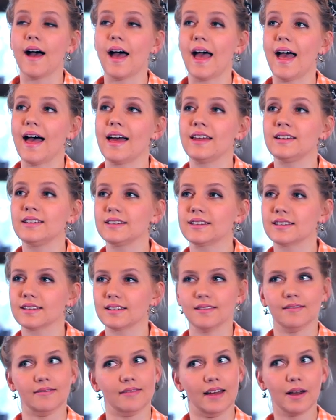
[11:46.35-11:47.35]
and
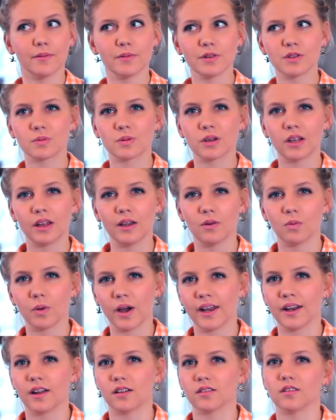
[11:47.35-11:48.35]
that was really
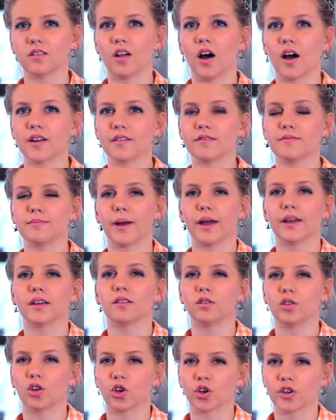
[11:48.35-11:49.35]
when a lot of my
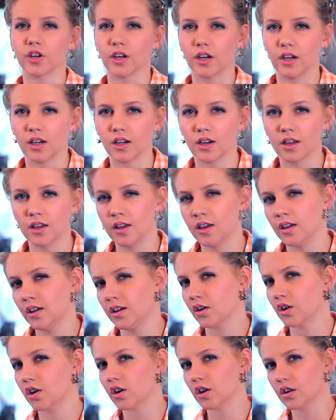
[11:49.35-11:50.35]
learning
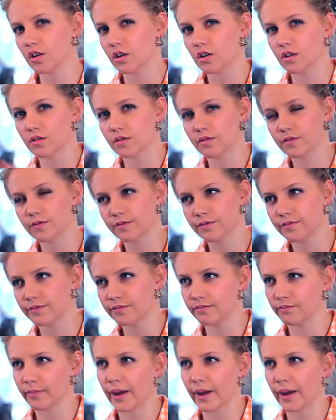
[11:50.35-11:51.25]
curve,